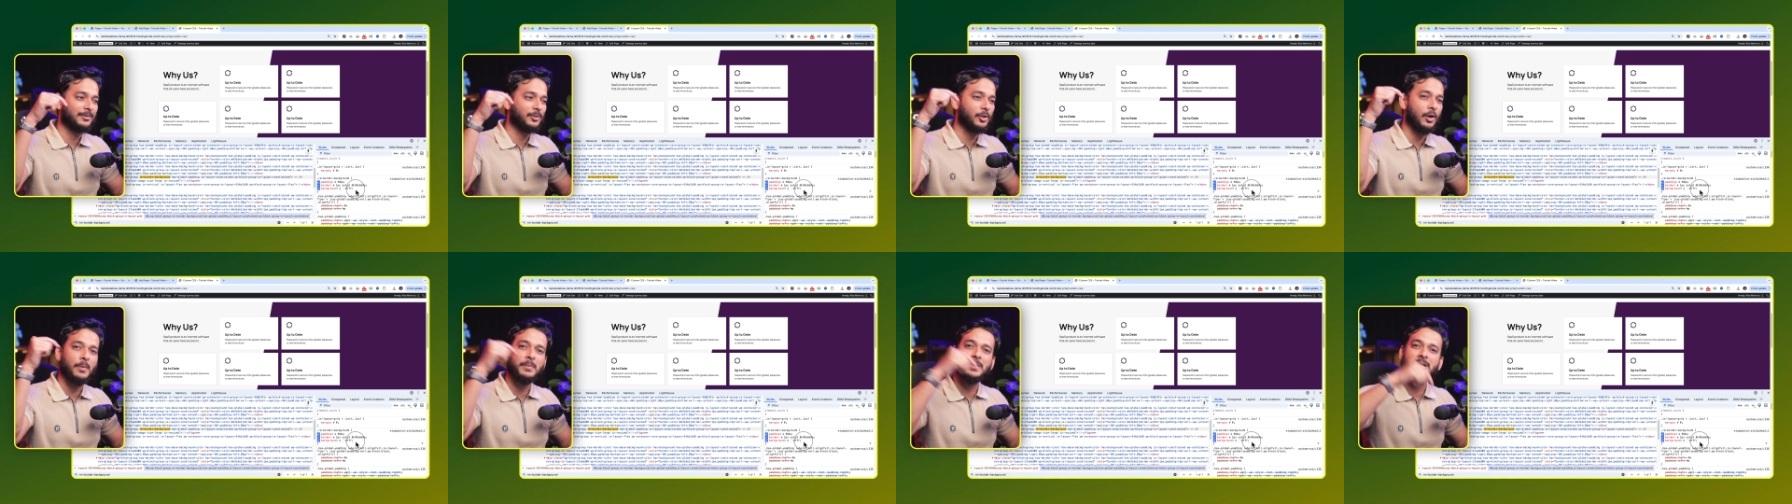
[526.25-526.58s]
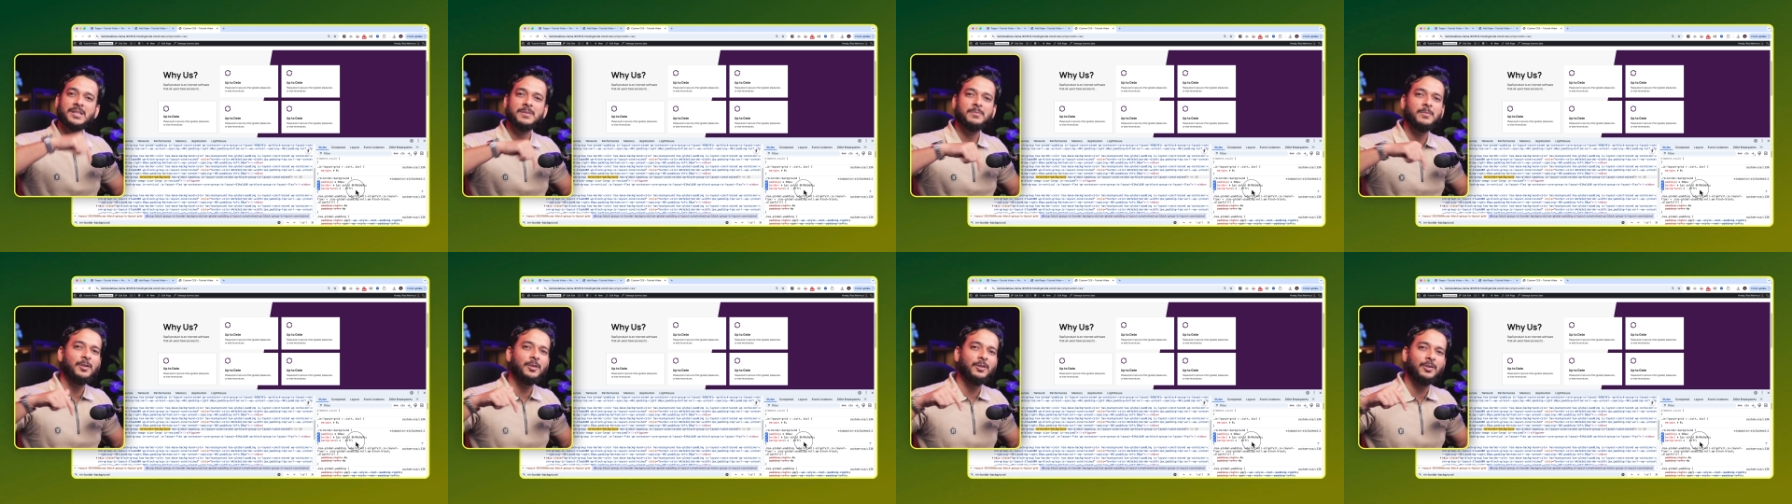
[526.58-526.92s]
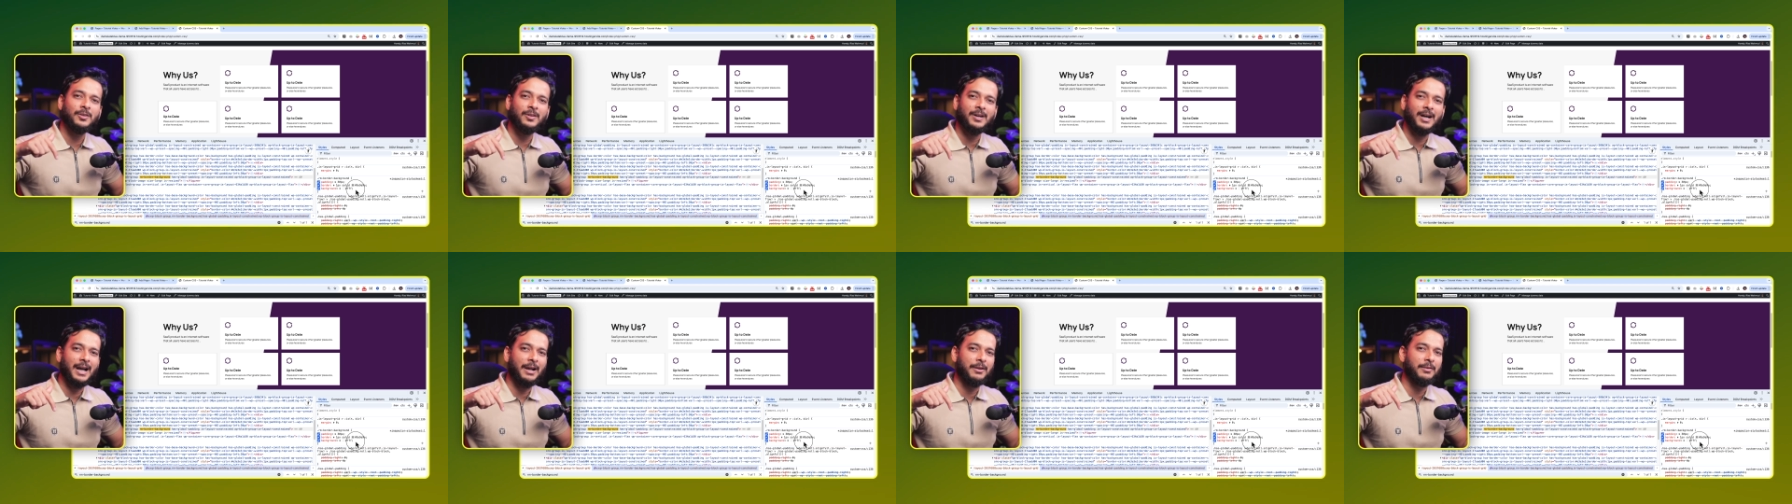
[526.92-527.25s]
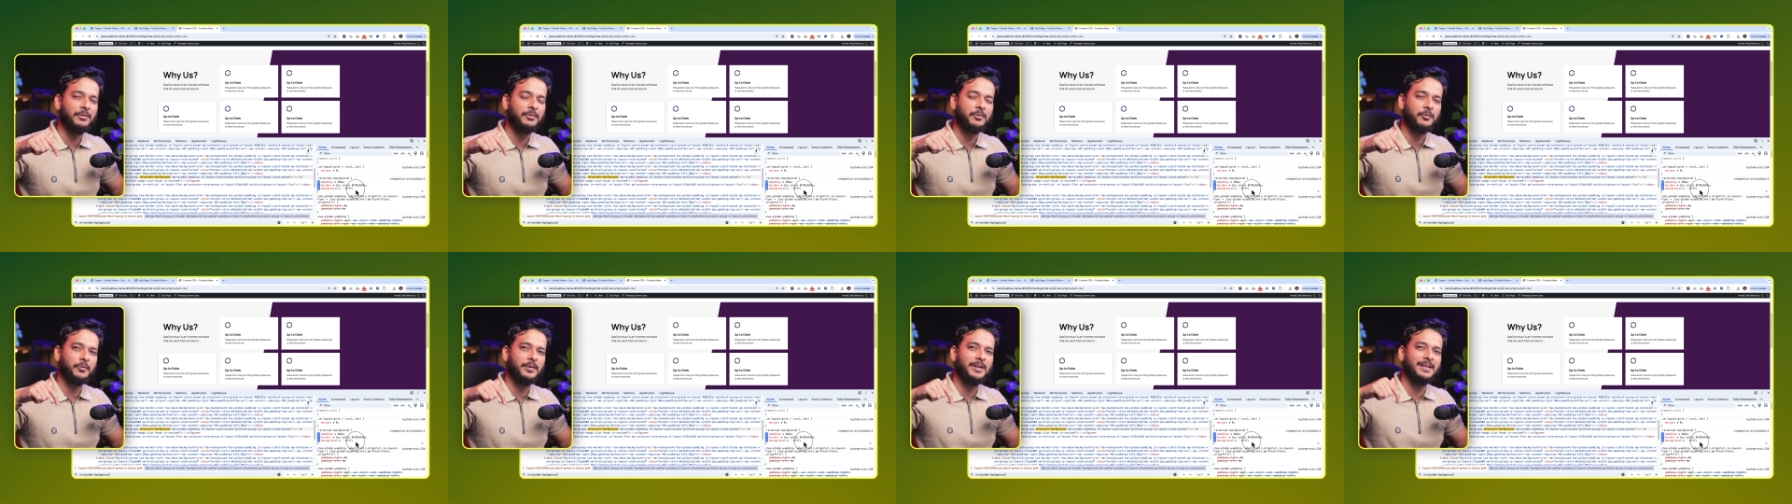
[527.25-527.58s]
comments below i will
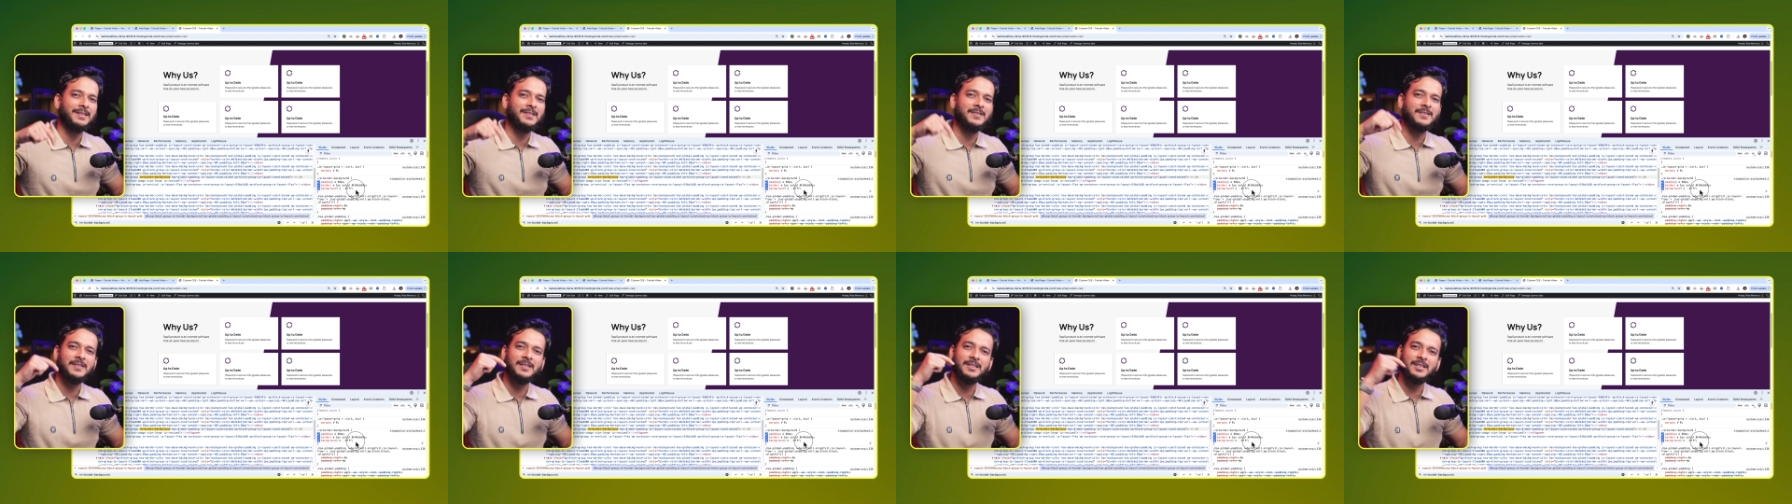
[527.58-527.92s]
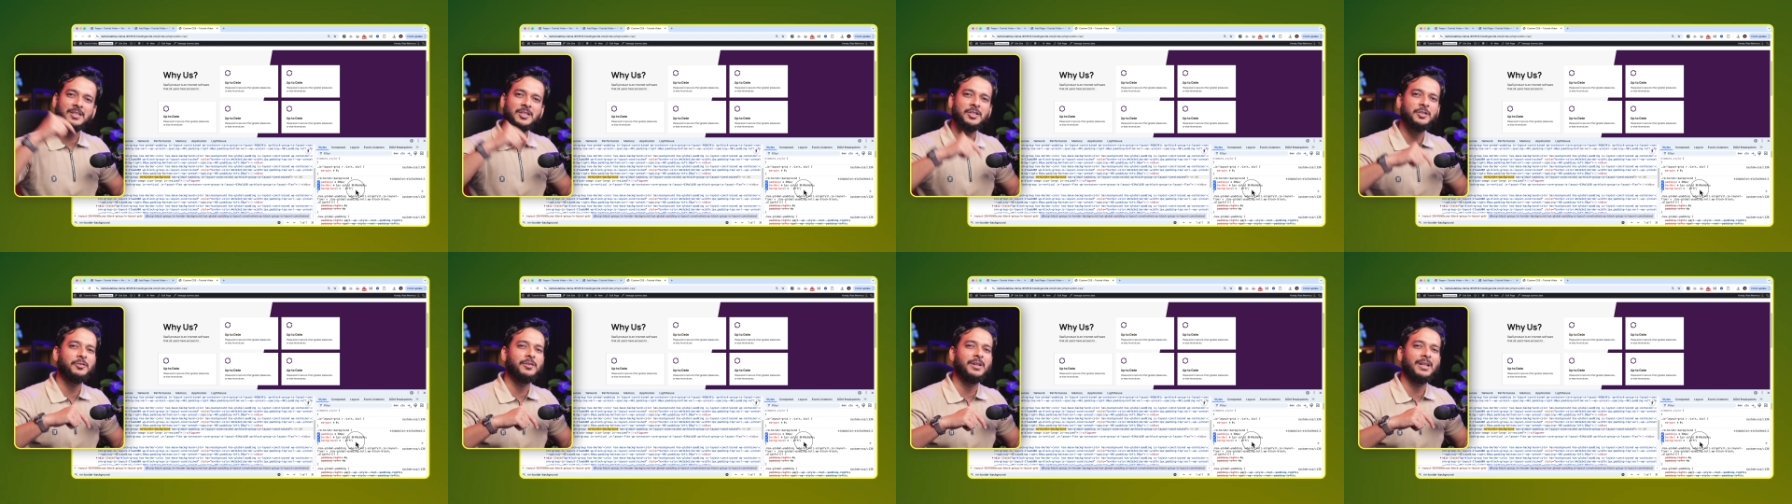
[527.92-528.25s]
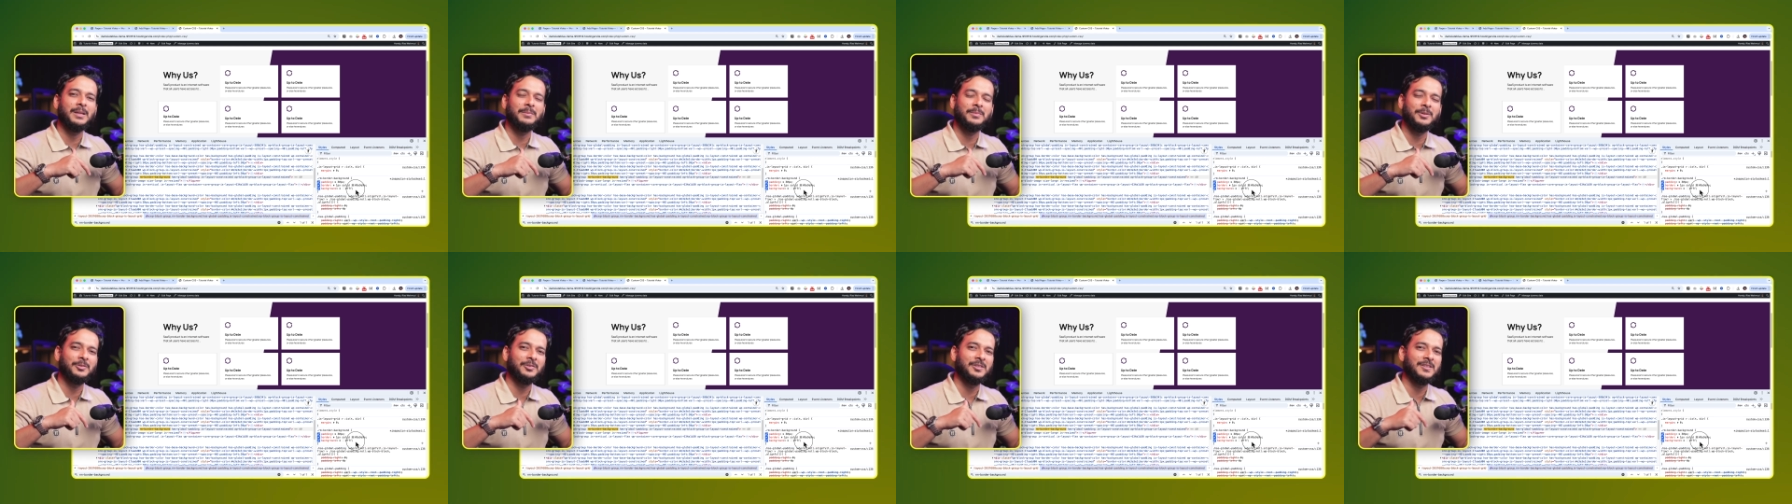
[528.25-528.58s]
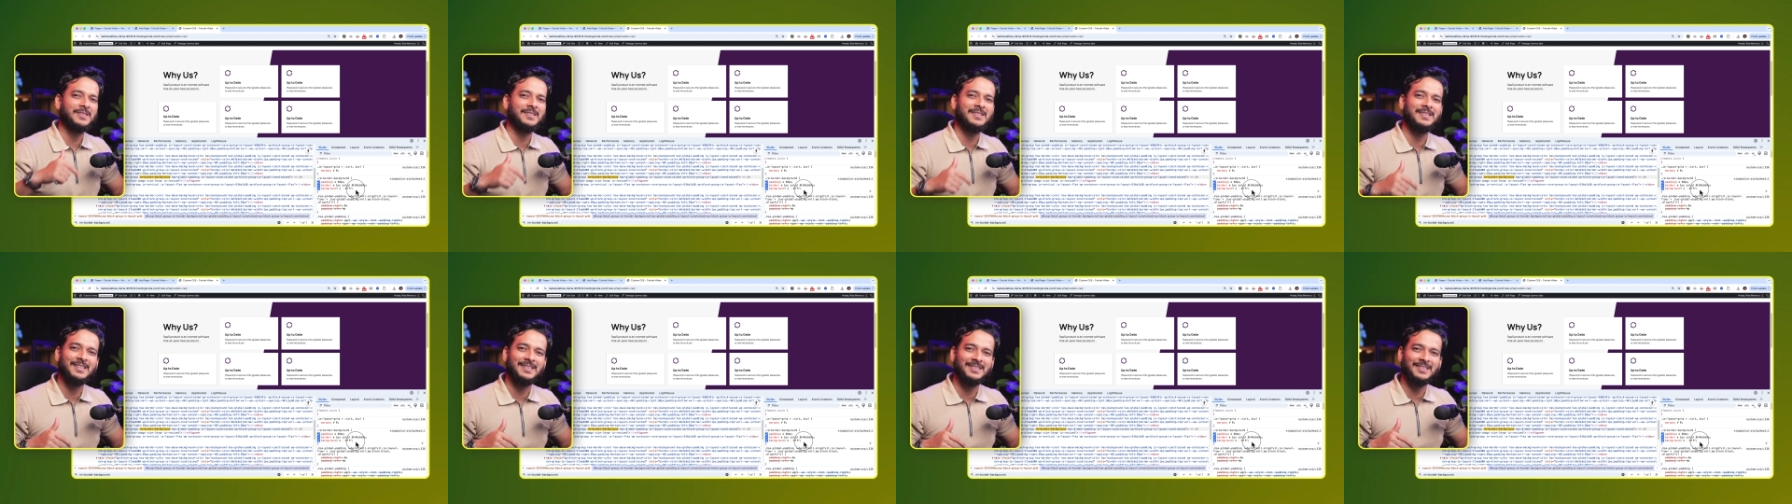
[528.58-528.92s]
create a series tutorial about the
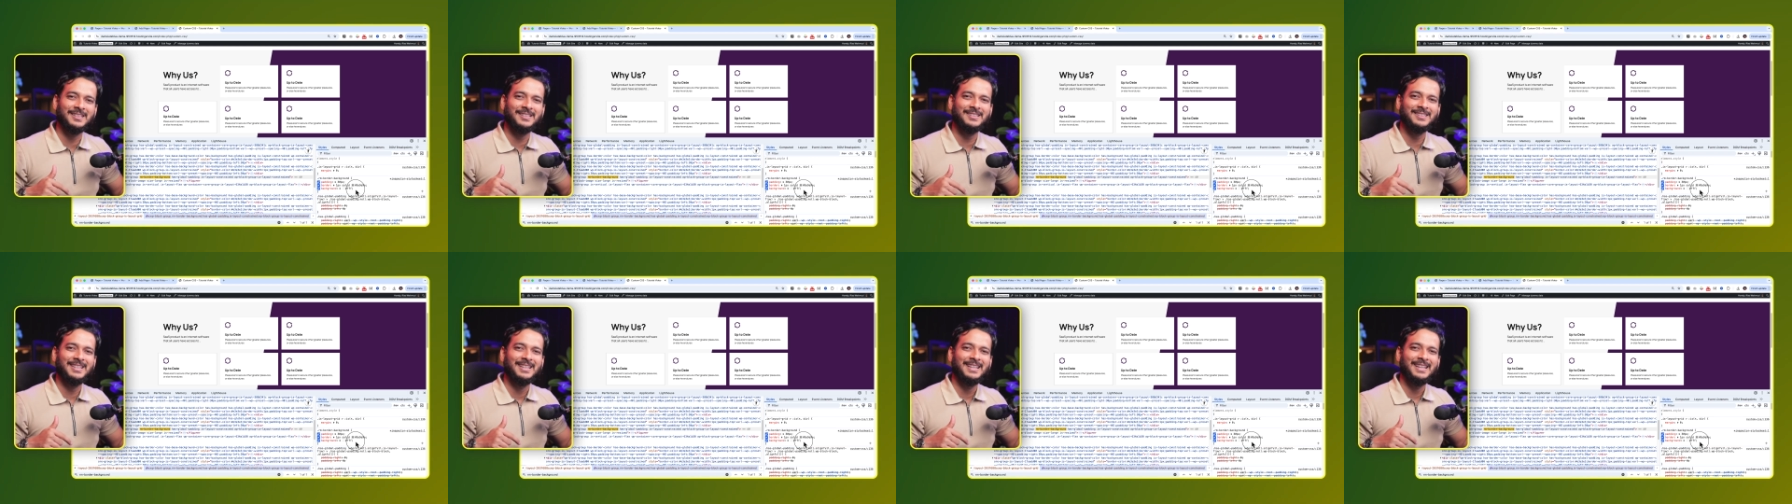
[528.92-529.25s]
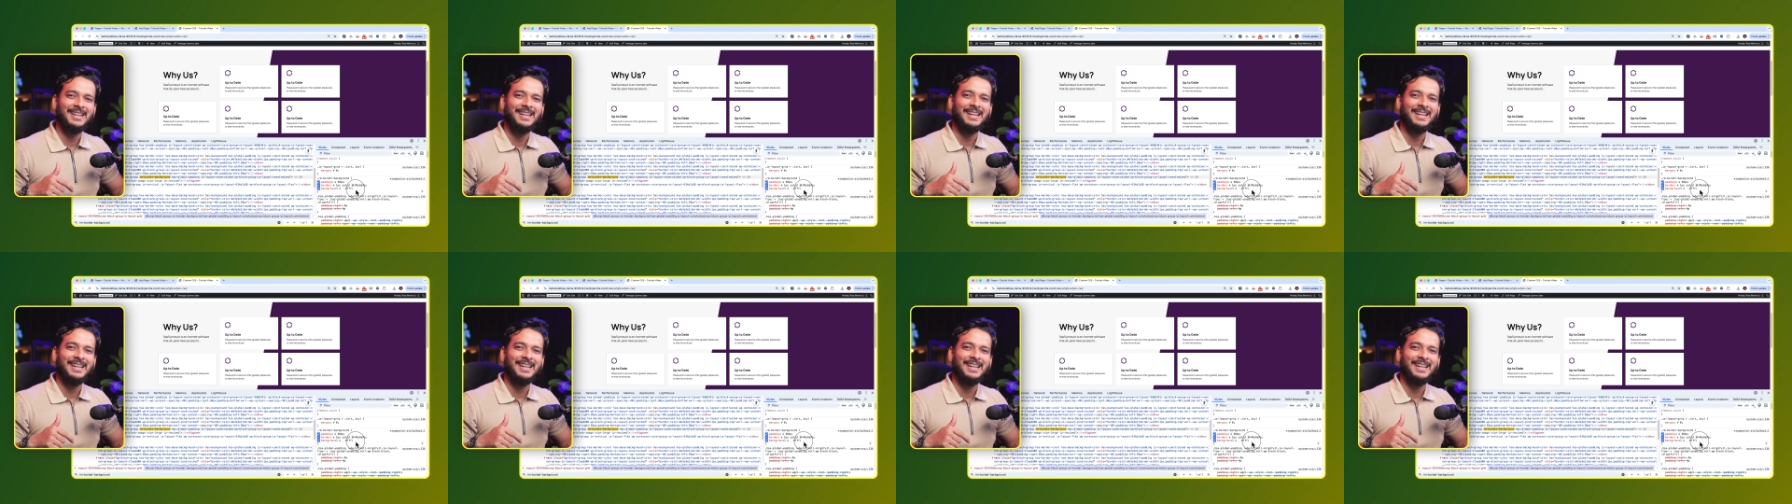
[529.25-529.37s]
css